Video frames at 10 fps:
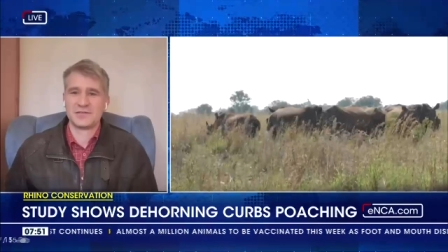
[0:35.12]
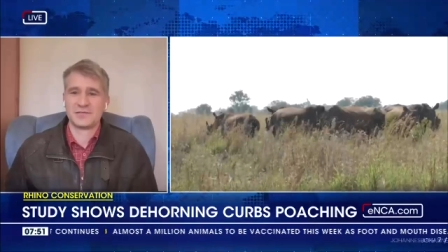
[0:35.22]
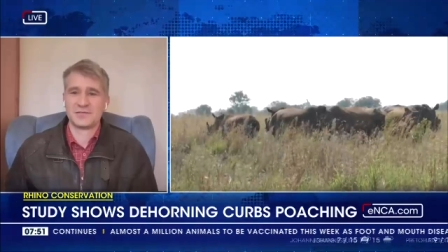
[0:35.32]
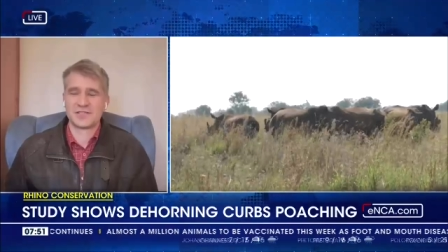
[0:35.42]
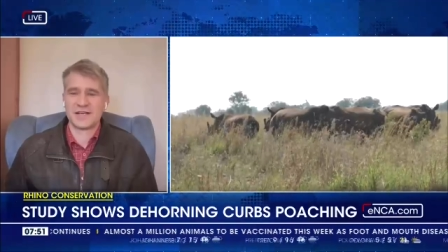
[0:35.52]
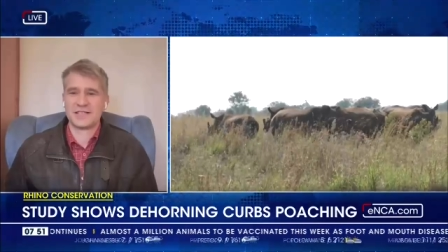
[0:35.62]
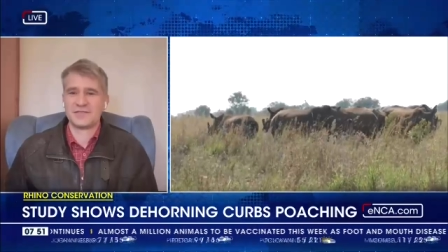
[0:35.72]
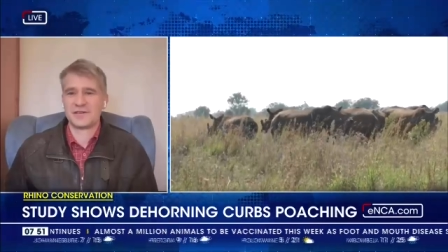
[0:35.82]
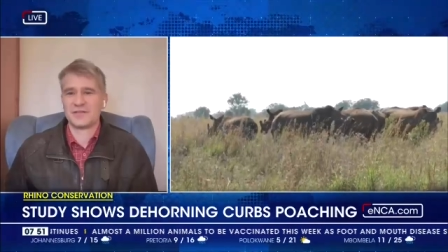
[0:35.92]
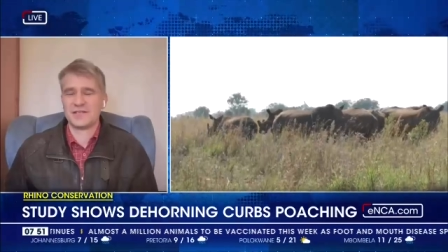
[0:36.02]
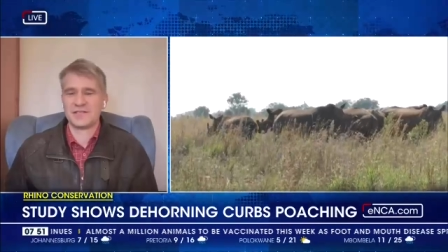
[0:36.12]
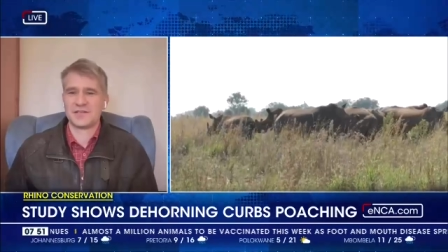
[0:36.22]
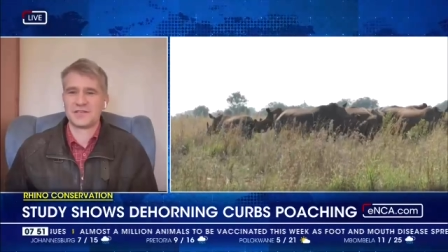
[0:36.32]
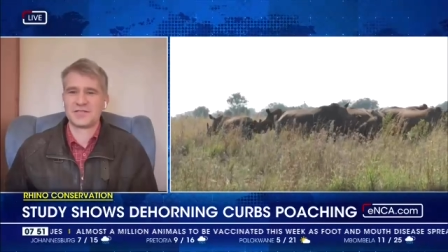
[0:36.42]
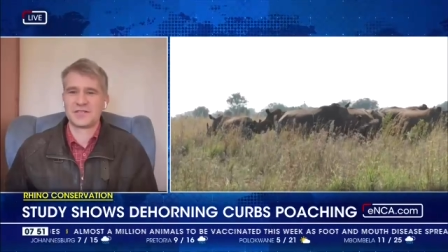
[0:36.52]
journal for scientific
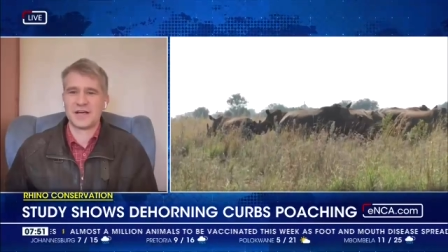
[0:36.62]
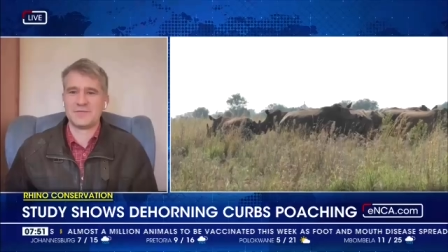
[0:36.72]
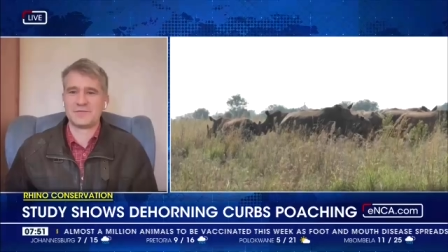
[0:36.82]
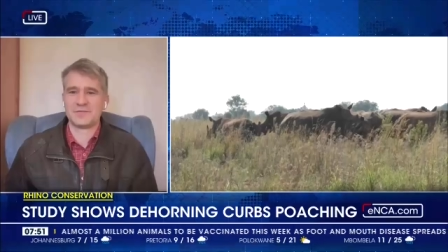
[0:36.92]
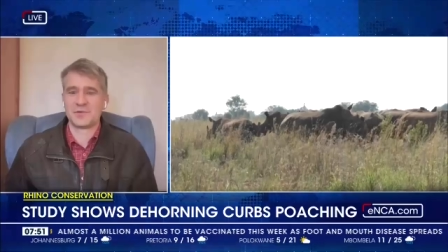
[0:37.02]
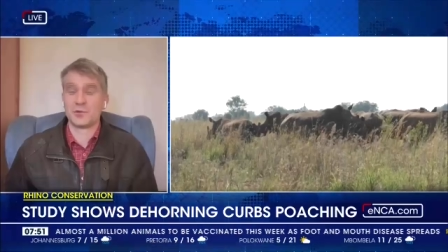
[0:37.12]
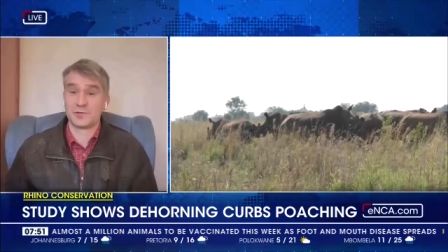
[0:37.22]
research um,